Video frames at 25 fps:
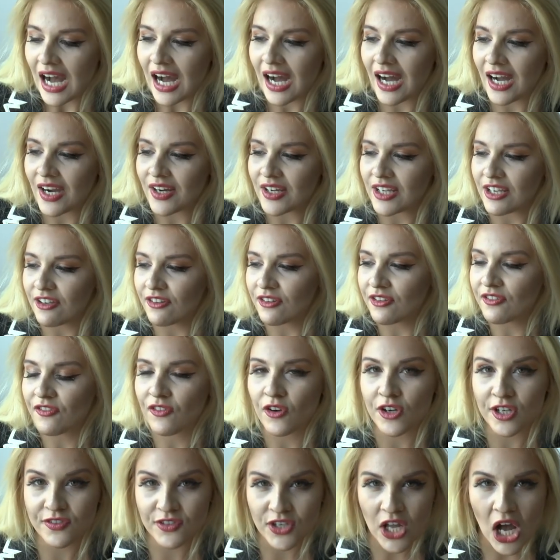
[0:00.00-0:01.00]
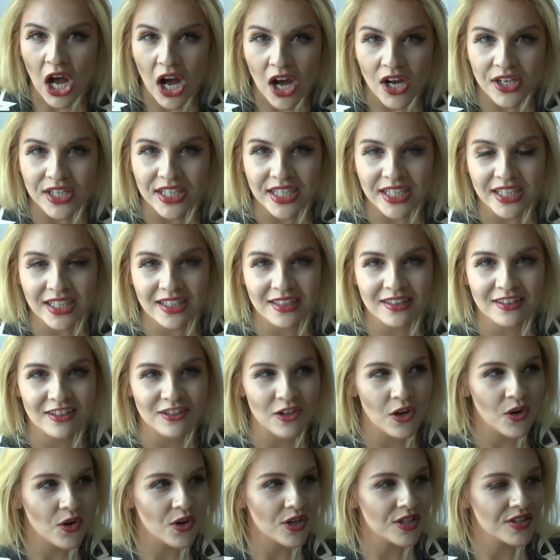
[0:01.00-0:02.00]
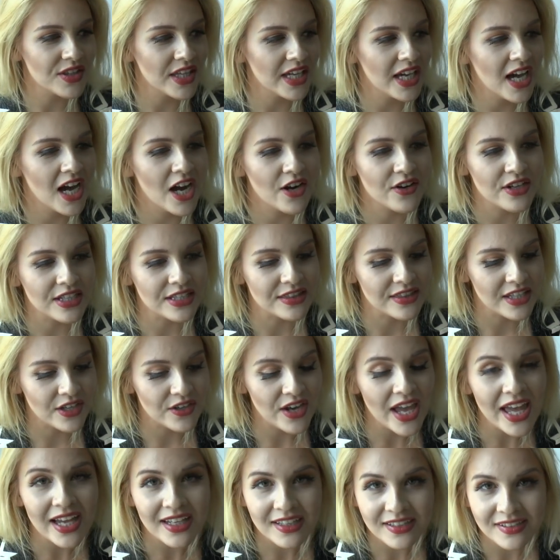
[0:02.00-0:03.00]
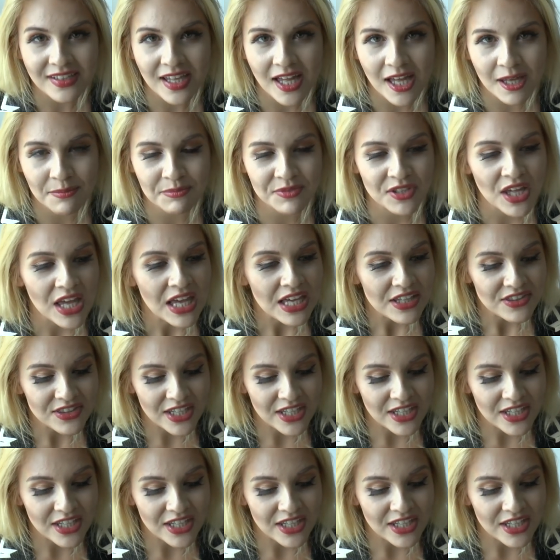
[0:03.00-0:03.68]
are in front of an audience or they are in their exams,